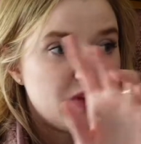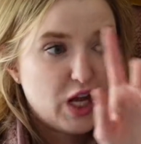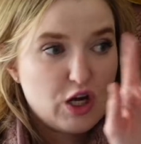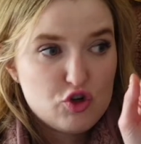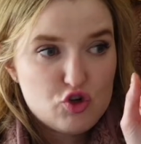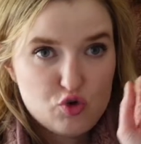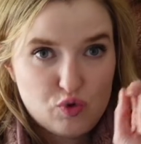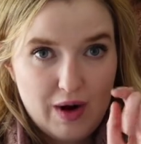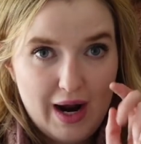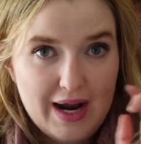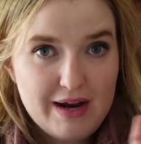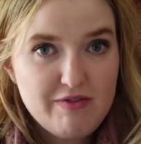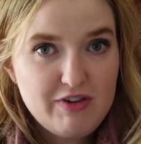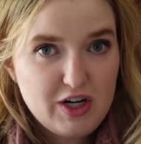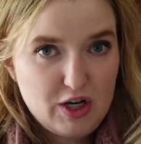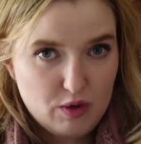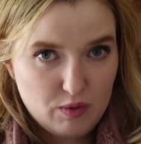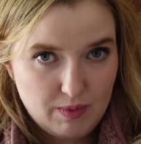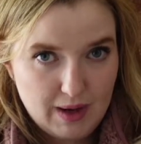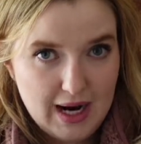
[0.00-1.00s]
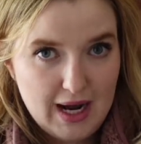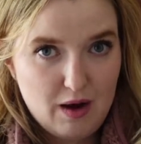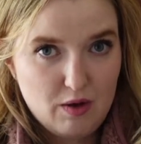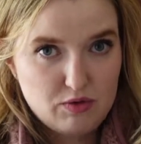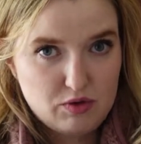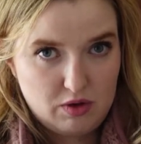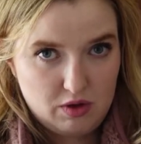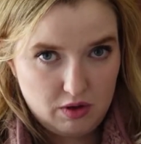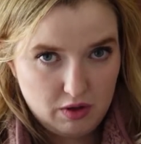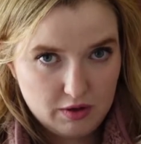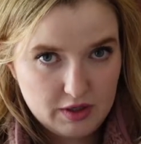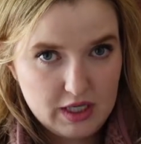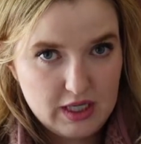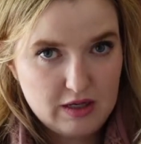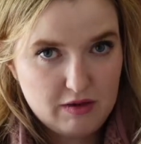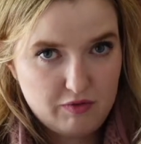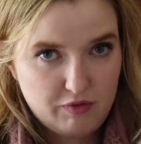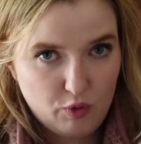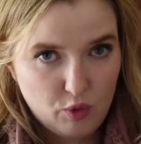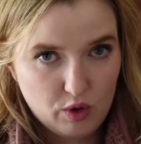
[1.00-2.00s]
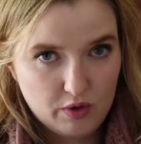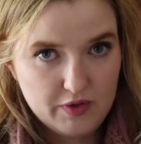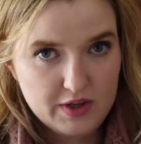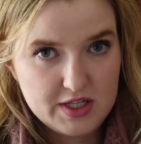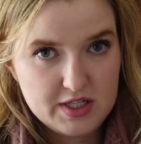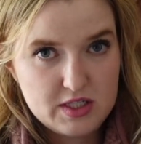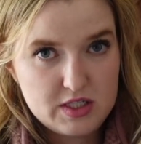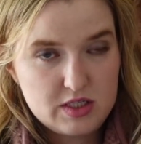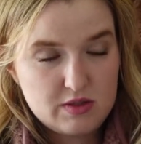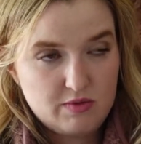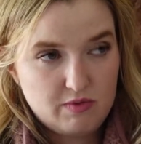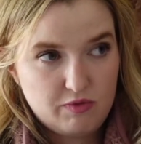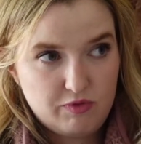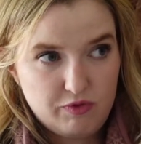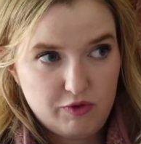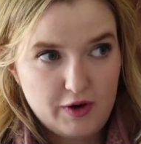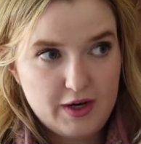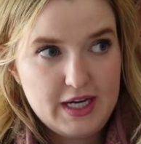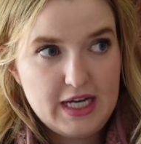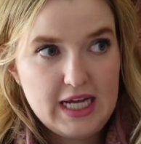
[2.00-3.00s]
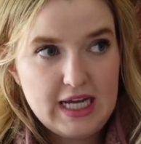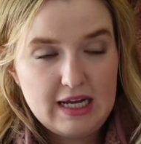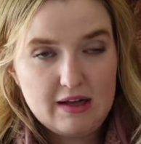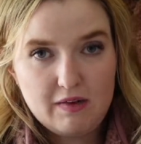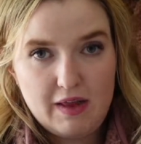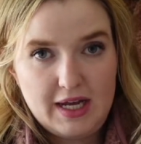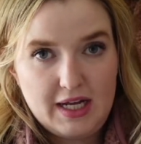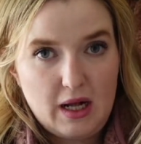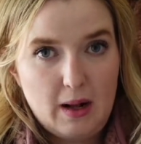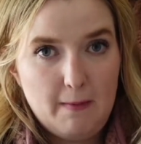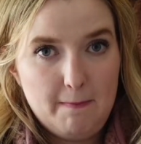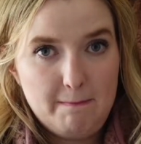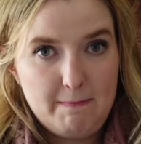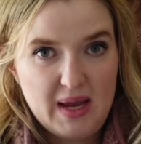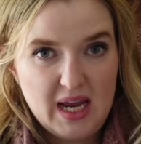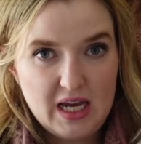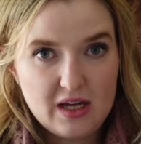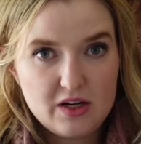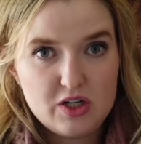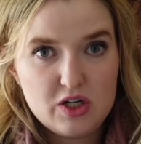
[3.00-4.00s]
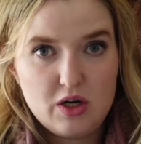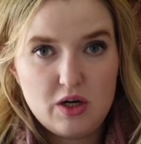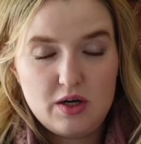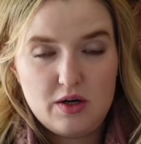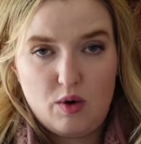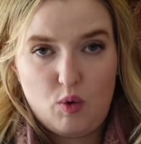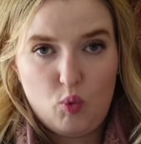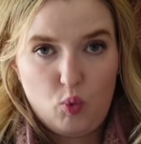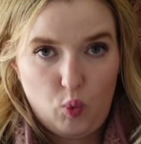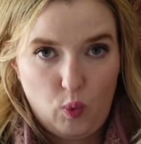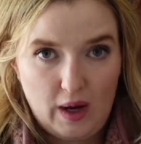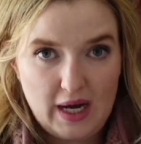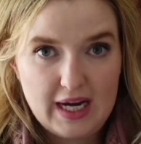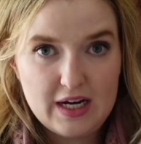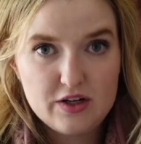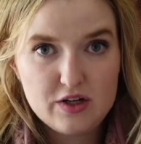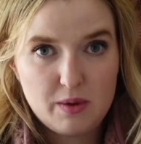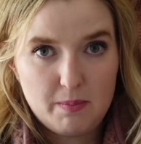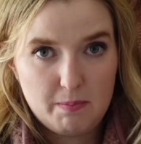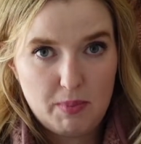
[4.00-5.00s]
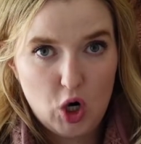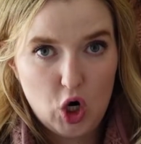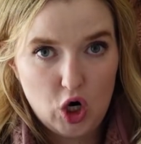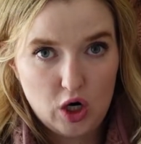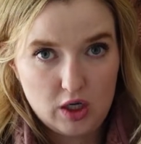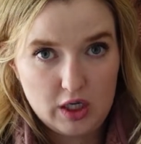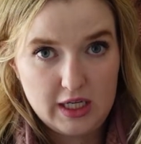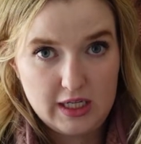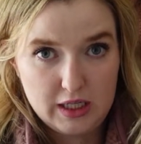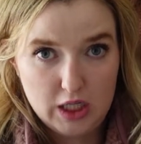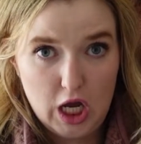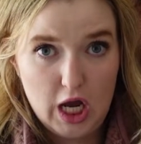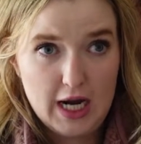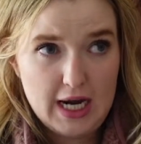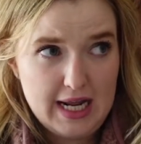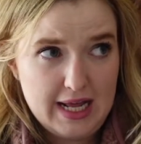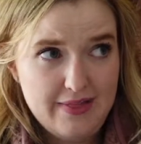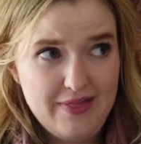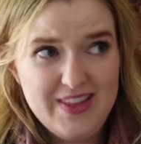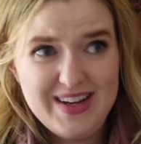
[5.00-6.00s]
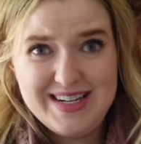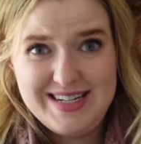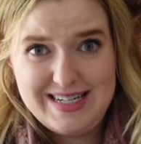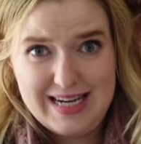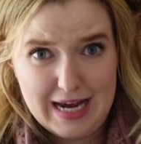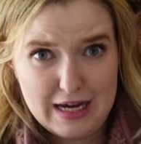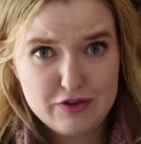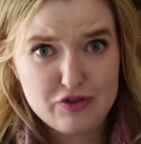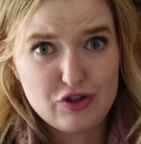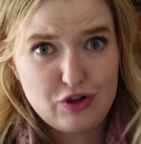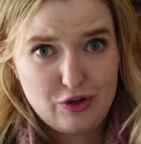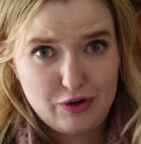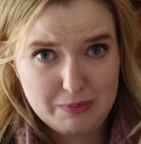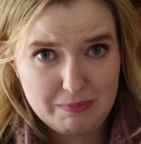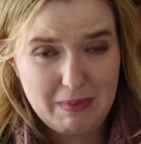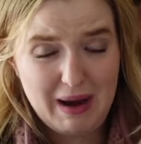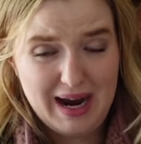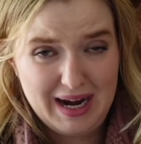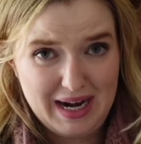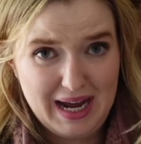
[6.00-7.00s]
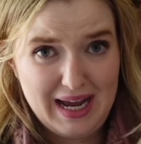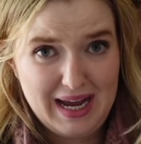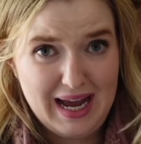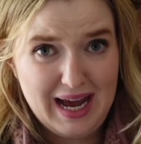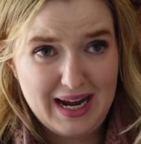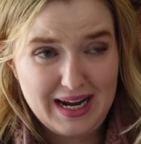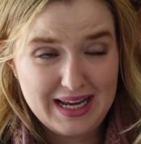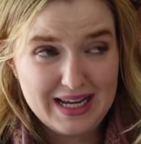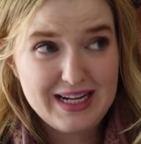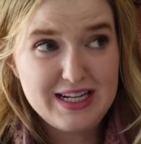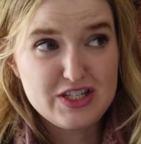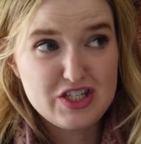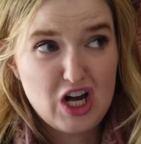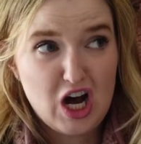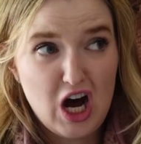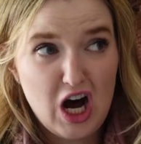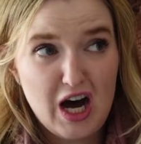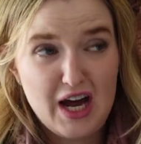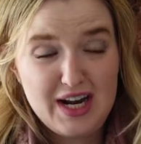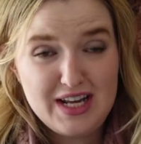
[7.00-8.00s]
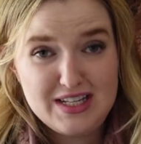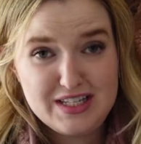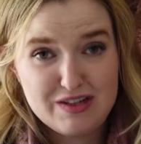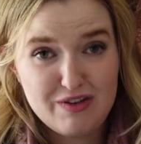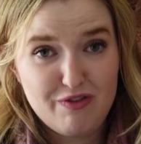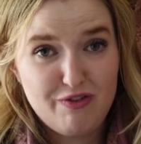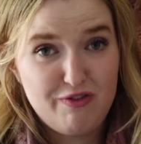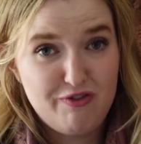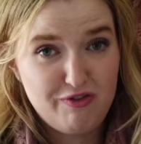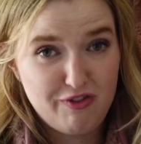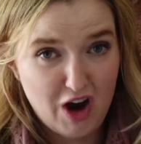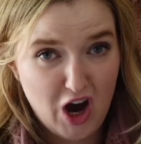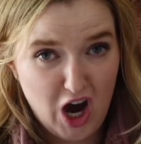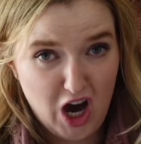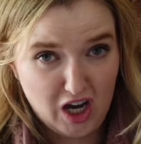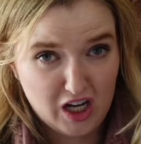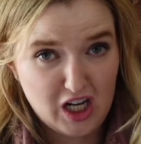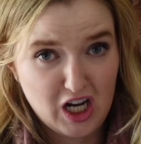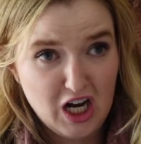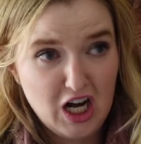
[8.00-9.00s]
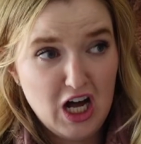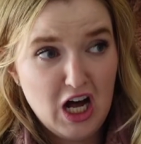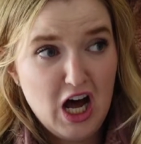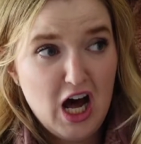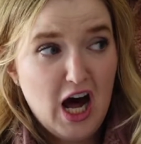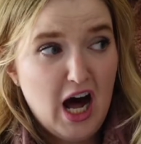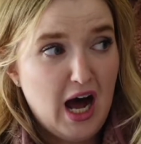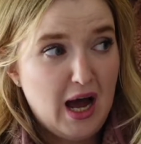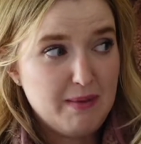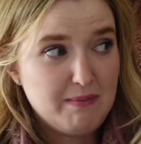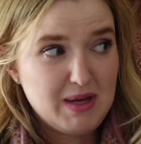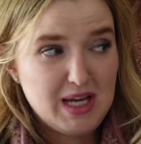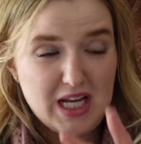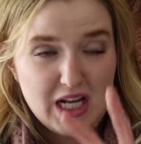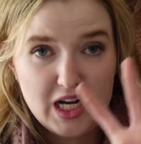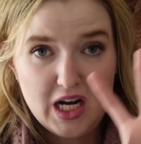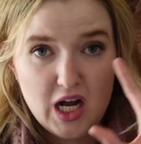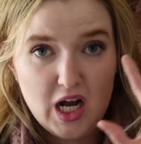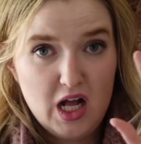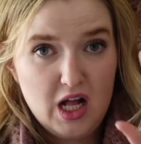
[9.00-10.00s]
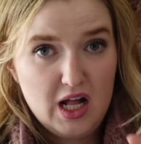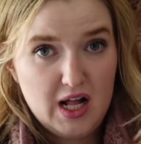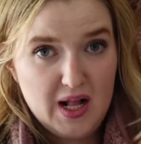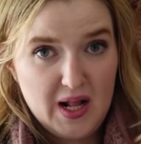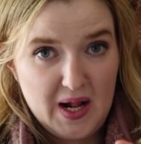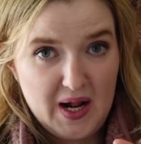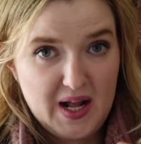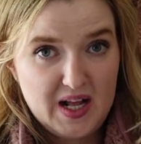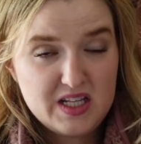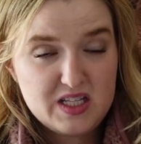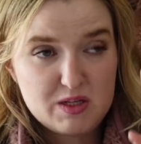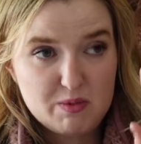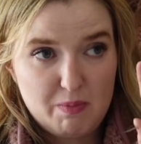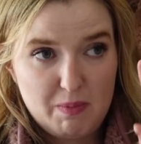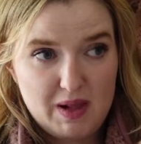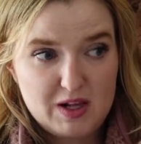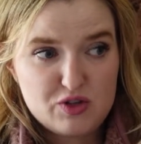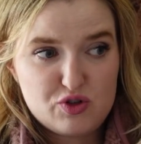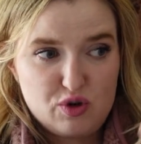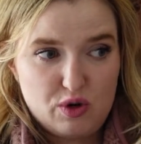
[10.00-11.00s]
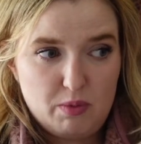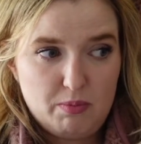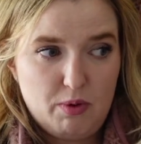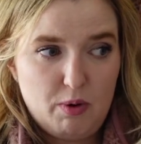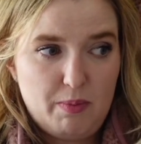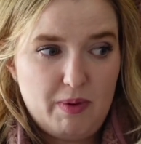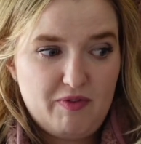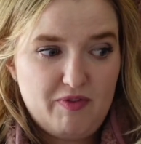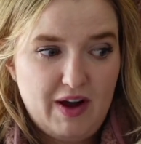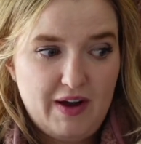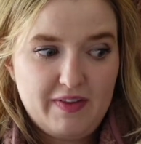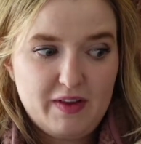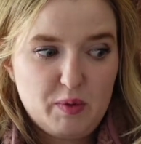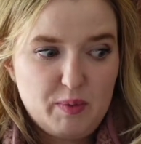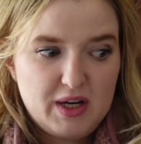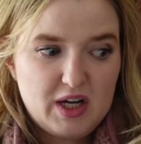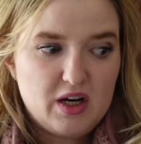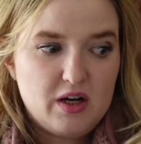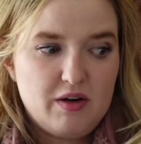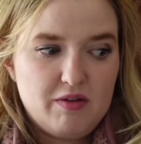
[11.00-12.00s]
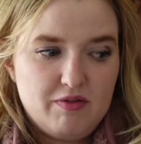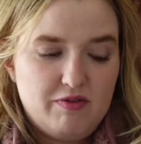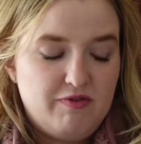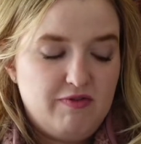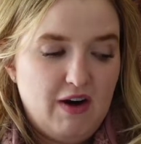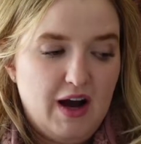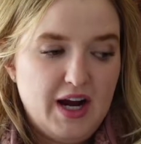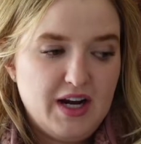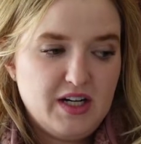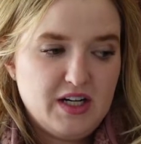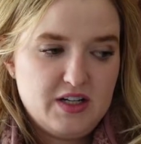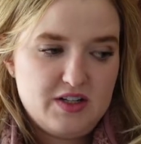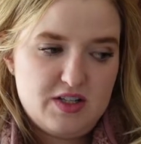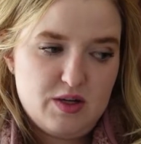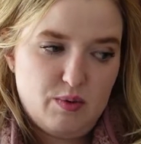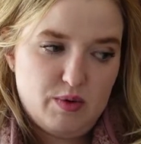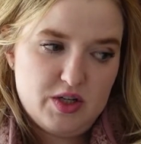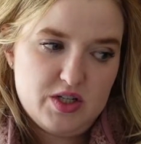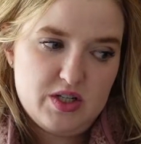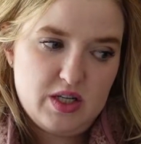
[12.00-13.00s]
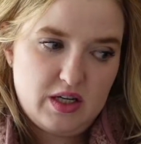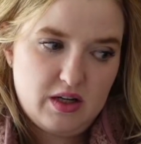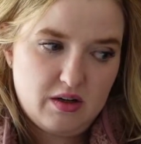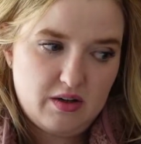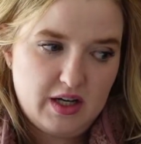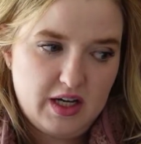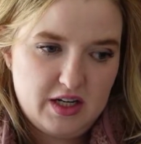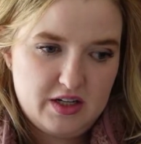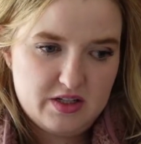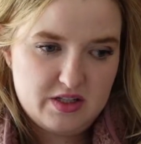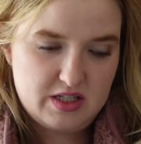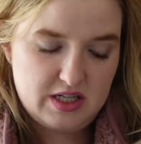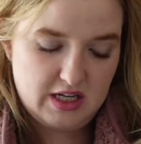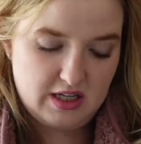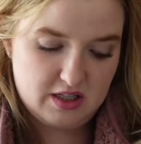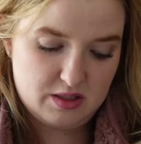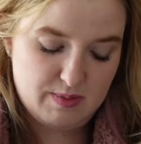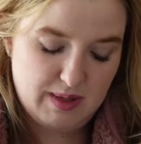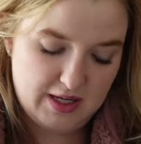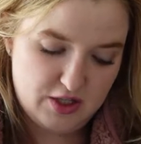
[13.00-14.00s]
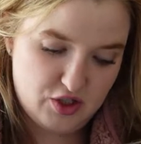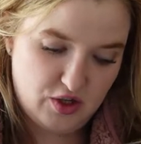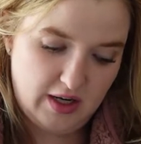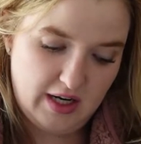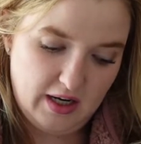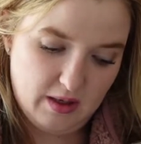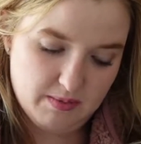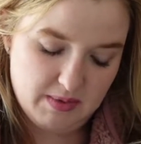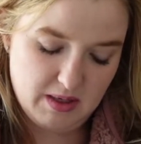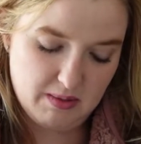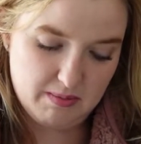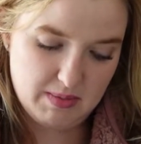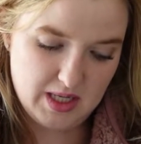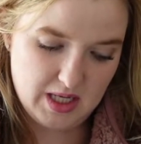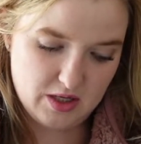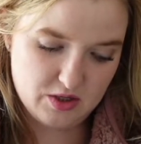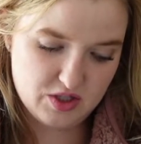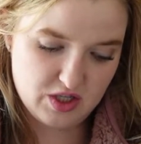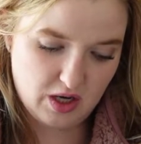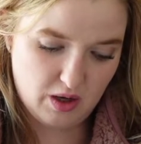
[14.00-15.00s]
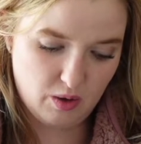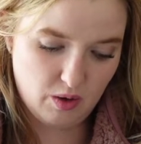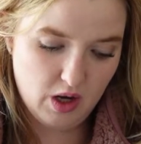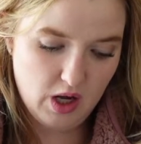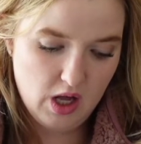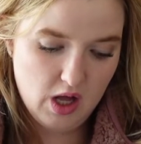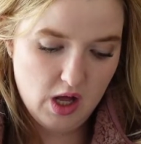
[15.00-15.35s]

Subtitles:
driving around looking for this freaking like abandoned random parking lot in the desert, might I add. It is hot as fuck. I mean, it's miserable, but finally we couldn't find it. So we're just like, okay, just take us back to our Airbnb. So